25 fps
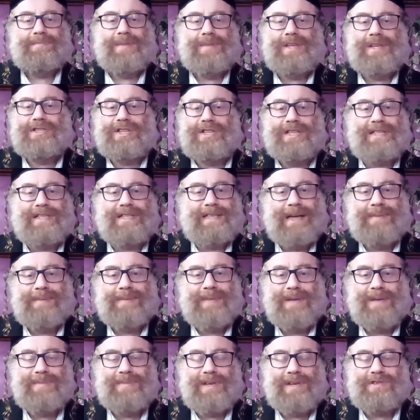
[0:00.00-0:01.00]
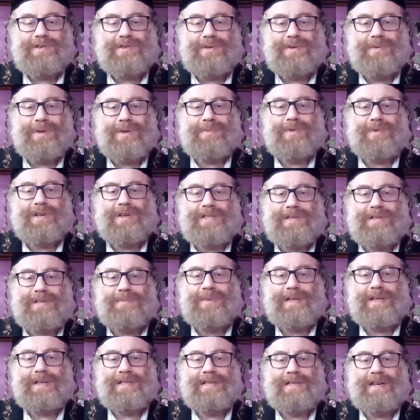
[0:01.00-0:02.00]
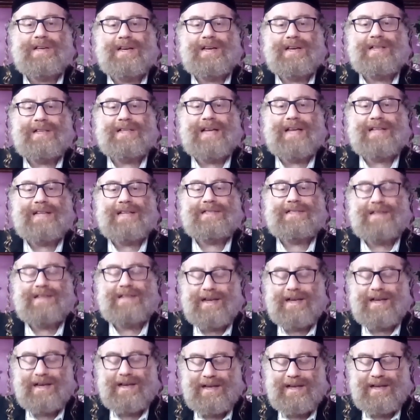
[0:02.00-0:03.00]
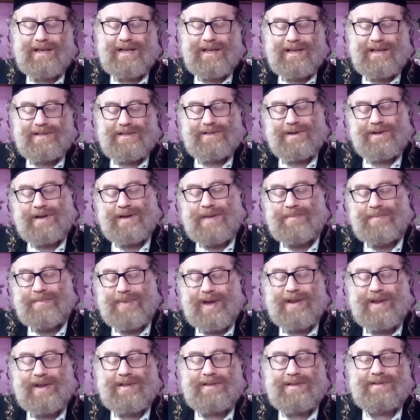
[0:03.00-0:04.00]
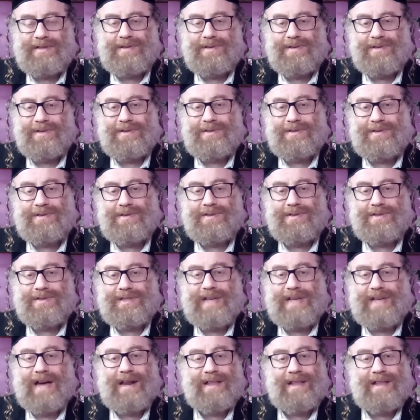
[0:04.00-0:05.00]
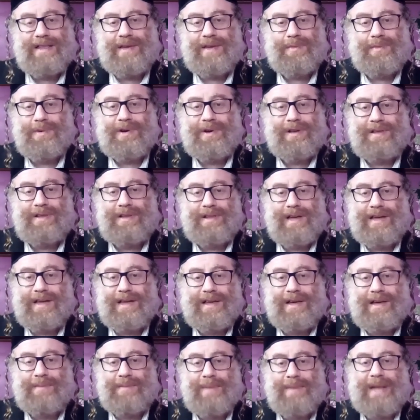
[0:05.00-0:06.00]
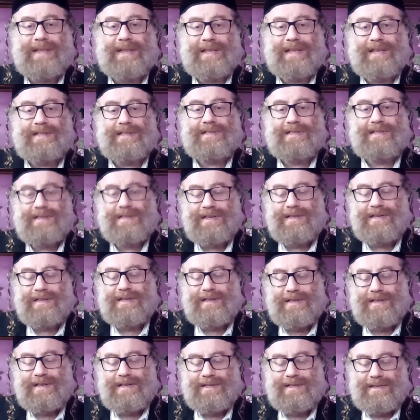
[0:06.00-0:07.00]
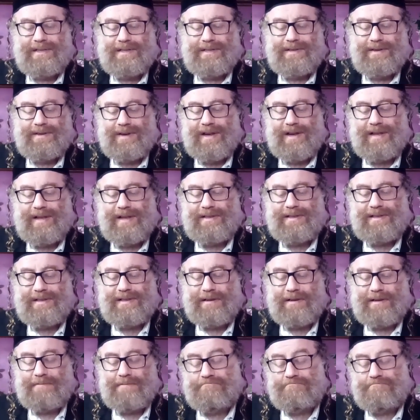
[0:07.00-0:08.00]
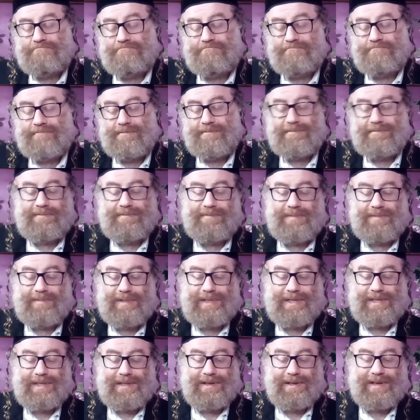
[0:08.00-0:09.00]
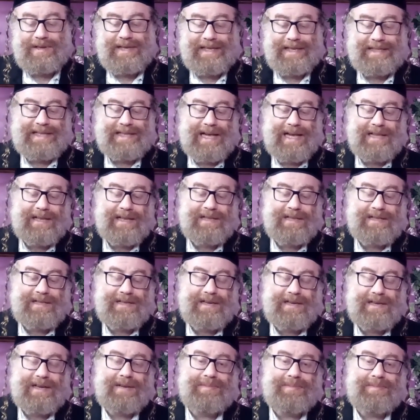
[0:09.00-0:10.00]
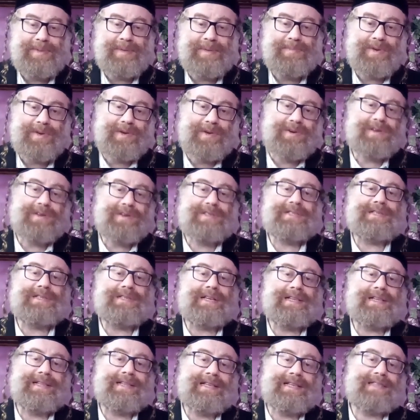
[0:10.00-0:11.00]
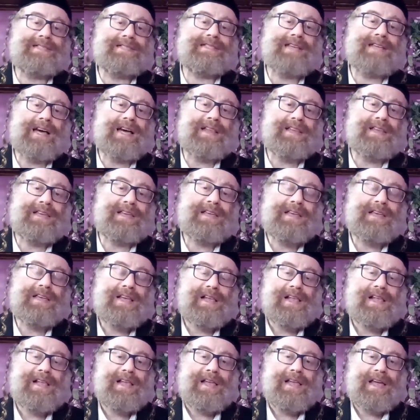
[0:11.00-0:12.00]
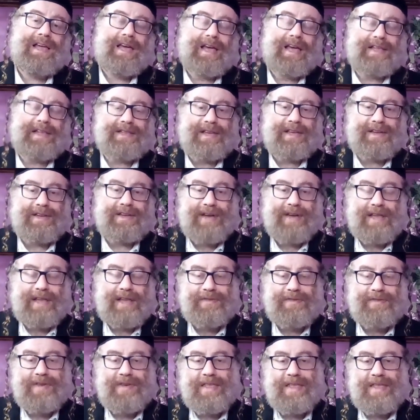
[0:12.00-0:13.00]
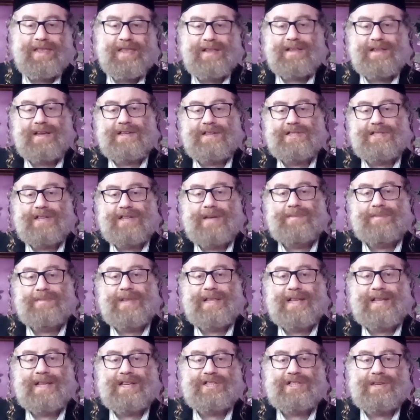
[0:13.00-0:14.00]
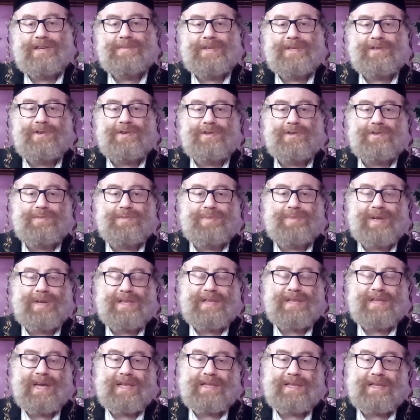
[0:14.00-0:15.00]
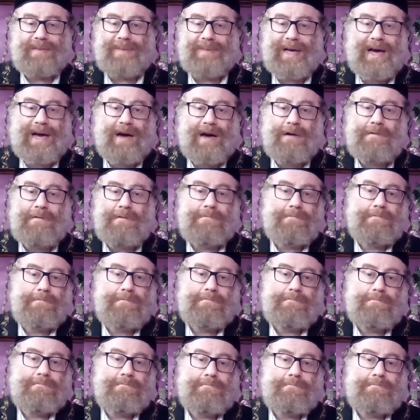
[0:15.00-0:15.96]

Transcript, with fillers: midgets. I'm not, I'm not sure what was it, but uh, not uh, so comparing to to Sarah, they were like uh, monkeys, all right? Um, so he said it uh, because uh, this tzaddik had a great faith in Hashem that Hashem is going to protect him. How?